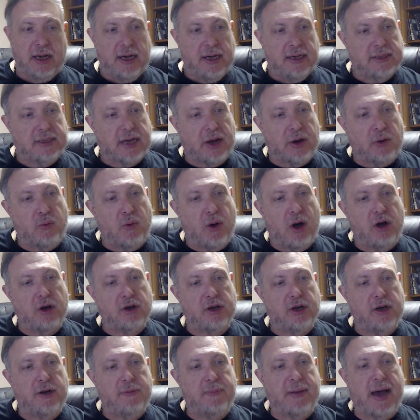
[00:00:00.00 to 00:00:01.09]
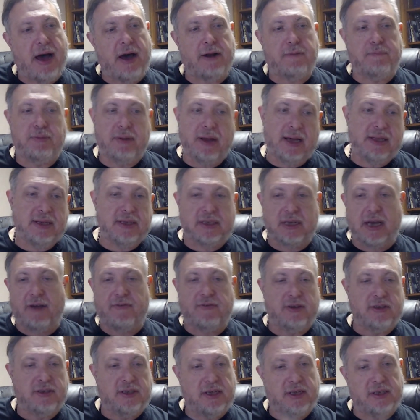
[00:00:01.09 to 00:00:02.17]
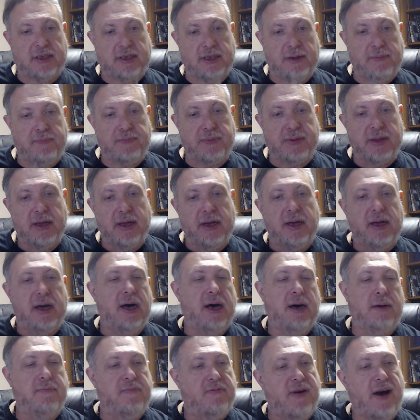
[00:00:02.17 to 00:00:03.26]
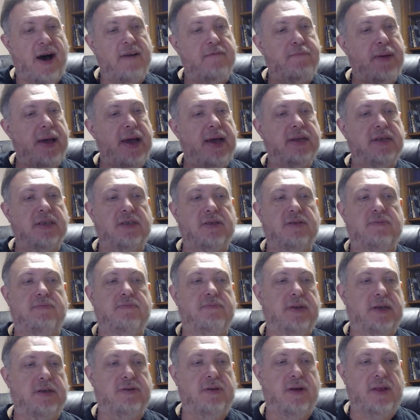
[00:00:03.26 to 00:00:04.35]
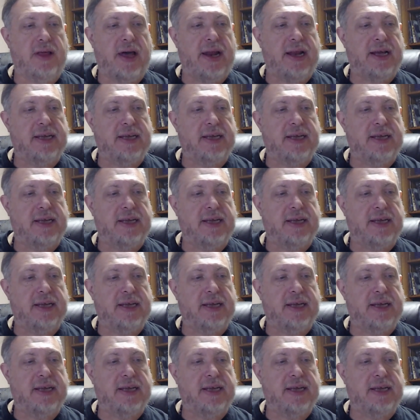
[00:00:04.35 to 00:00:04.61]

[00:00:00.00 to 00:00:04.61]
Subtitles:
It's got a welcome, how to play the Cypher system, 5 pages, because we know that.